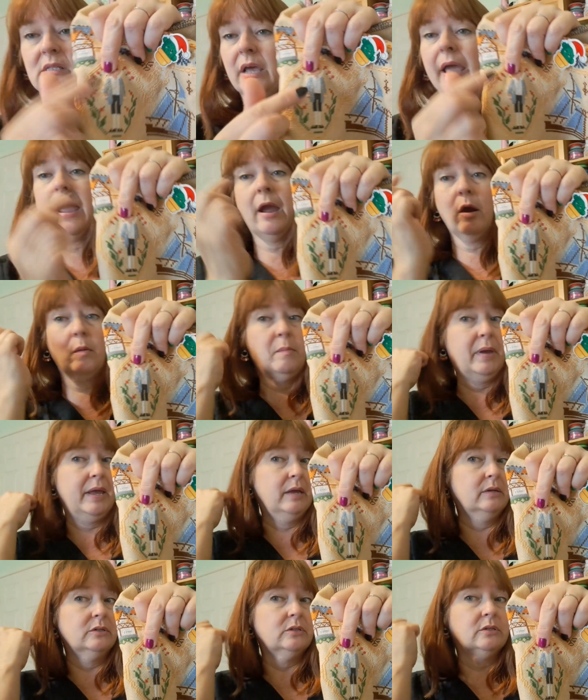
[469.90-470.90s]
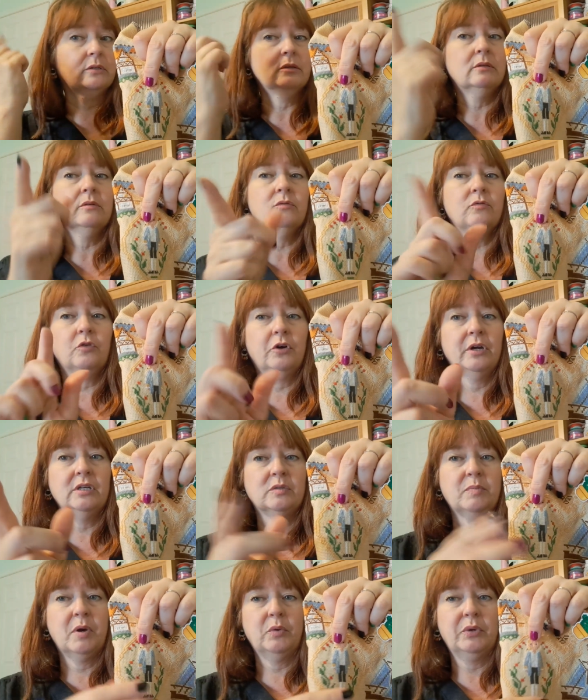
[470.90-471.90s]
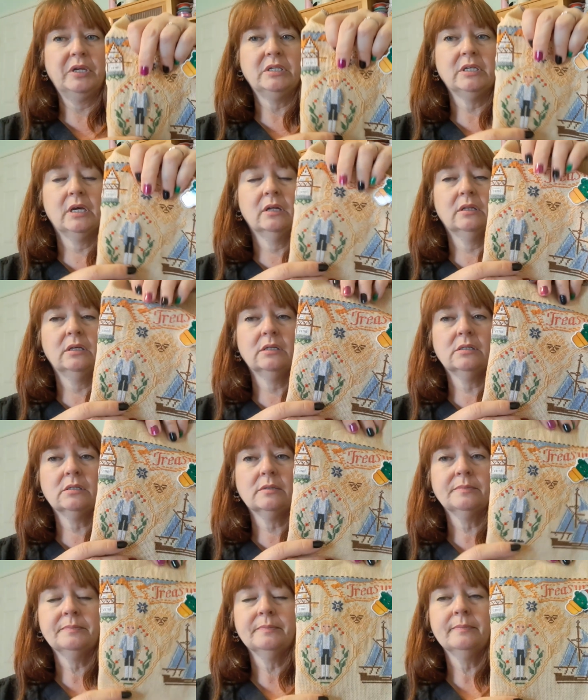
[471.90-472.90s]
the hair band for his ponytail is.